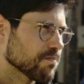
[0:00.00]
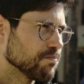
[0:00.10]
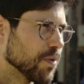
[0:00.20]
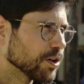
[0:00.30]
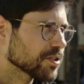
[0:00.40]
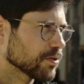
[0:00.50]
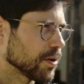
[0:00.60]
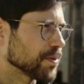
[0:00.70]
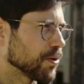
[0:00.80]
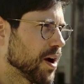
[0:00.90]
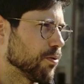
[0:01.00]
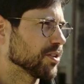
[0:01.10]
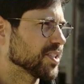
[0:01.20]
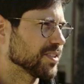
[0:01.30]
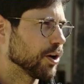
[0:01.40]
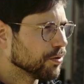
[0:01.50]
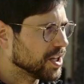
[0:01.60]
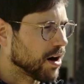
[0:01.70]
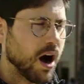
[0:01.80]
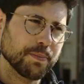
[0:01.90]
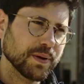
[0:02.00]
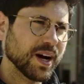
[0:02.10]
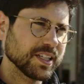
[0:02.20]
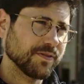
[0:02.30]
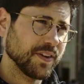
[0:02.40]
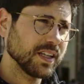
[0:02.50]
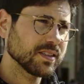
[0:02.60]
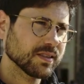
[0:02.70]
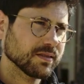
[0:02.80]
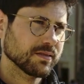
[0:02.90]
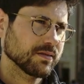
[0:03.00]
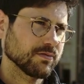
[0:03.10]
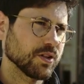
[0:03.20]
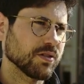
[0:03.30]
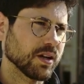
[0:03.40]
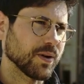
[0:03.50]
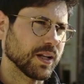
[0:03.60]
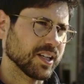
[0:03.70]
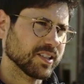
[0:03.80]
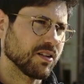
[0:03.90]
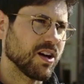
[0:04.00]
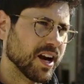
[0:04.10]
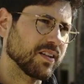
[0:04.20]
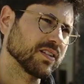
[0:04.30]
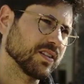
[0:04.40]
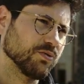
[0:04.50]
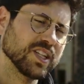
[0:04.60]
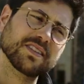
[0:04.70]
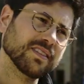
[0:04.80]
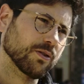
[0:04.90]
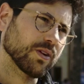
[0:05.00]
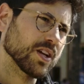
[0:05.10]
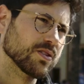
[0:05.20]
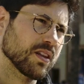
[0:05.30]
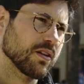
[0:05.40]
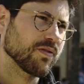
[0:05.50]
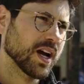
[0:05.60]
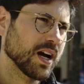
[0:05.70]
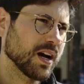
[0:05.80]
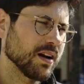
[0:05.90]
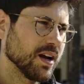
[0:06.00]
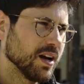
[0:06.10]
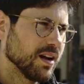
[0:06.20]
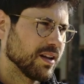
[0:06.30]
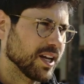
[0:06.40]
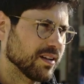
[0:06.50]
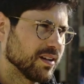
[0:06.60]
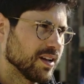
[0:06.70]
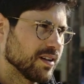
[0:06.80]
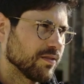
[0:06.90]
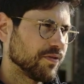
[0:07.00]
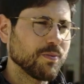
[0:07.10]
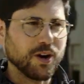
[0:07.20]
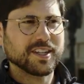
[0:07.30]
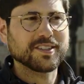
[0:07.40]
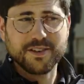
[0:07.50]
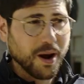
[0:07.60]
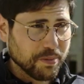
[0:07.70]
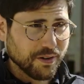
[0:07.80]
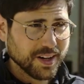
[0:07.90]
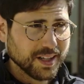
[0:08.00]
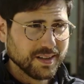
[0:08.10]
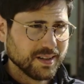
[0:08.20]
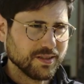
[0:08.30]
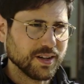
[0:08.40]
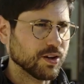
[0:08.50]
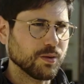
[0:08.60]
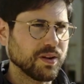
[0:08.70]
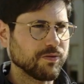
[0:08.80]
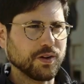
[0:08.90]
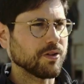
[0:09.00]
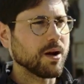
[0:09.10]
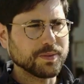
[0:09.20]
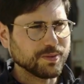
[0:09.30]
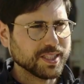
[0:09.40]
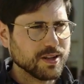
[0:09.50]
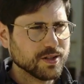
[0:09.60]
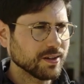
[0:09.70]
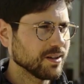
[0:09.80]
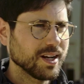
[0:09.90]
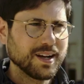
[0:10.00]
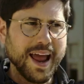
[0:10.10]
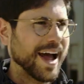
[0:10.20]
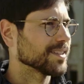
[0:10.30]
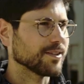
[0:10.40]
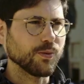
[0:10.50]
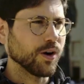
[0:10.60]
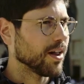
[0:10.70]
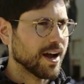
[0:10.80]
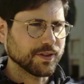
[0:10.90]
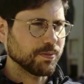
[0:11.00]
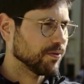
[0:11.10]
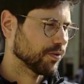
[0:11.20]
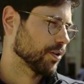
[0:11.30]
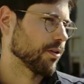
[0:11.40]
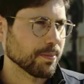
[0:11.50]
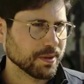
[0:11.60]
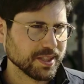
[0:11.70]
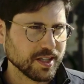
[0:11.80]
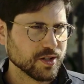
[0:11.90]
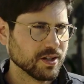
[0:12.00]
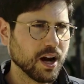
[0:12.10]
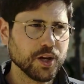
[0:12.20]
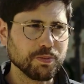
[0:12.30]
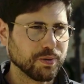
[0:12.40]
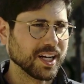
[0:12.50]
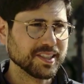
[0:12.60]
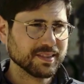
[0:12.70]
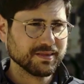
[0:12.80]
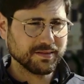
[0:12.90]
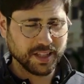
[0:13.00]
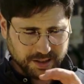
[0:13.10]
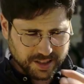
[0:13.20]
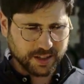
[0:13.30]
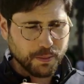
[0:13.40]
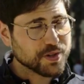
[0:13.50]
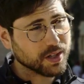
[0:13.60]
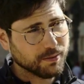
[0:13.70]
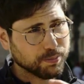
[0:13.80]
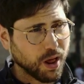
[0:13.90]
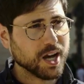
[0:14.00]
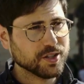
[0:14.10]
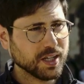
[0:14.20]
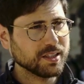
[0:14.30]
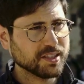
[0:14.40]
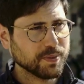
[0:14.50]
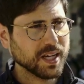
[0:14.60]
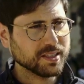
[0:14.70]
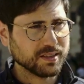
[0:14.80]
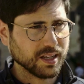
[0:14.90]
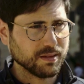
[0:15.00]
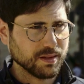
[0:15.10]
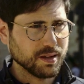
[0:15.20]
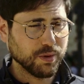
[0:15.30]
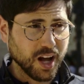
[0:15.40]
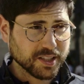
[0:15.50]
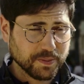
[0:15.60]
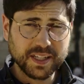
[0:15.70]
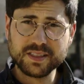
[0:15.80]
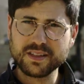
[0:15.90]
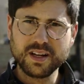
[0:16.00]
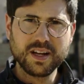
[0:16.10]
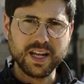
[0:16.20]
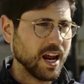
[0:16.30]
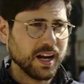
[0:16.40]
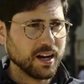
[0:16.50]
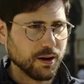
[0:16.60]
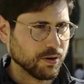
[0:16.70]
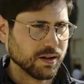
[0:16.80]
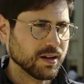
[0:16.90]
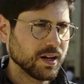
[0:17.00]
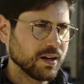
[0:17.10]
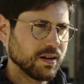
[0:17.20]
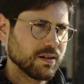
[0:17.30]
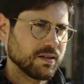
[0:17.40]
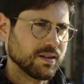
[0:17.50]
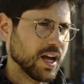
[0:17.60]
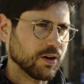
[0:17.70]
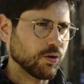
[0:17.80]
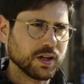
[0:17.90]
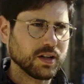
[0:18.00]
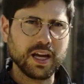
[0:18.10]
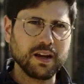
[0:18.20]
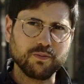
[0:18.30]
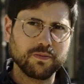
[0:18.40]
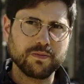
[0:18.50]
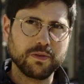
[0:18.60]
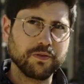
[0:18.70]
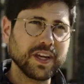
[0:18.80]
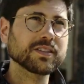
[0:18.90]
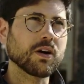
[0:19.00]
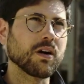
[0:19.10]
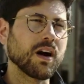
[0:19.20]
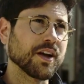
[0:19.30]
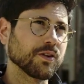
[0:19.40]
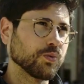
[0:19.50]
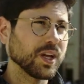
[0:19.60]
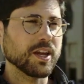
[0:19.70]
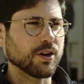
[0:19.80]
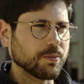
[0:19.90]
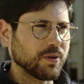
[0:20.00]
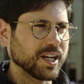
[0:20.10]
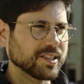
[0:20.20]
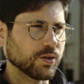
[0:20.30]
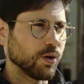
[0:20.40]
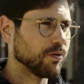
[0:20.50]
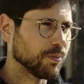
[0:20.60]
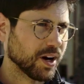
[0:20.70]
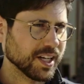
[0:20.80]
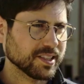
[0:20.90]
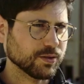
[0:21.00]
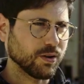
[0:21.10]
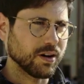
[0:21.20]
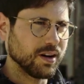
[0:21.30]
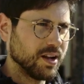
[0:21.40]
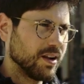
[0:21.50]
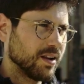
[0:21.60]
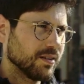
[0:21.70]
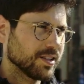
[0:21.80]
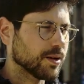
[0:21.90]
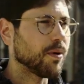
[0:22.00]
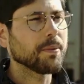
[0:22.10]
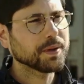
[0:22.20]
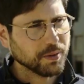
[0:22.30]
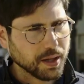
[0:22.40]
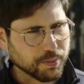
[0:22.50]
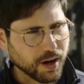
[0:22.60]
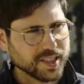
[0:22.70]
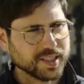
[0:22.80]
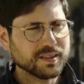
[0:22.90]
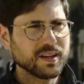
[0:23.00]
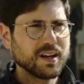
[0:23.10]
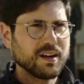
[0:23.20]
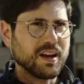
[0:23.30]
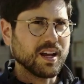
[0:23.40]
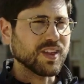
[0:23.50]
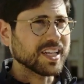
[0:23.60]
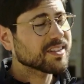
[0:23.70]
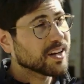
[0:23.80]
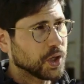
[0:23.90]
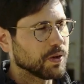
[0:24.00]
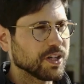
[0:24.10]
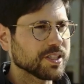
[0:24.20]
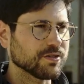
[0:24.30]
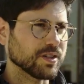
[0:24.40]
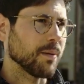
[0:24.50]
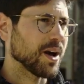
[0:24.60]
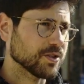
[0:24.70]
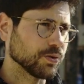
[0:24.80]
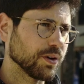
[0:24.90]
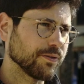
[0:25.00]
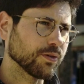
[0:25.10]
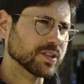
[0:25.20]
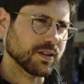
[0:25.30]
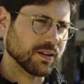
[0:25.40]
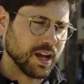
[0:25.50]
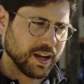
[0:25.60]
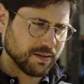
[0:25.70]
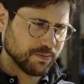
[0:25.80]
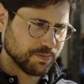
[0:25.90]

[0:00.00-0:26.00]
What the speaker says: most crypto networks still need to optimize fees. When you think about like Solana and the recent degradation that you've had, like fee markets are not perfect. There could be further optimization, as there will have to be further optimization how you price the consumption of blockchain space, like block space, in any network. Categorically, fees are either really underpriced or overpriced or suboptimally priced. And that's an area of research that I'm actually really focused on, like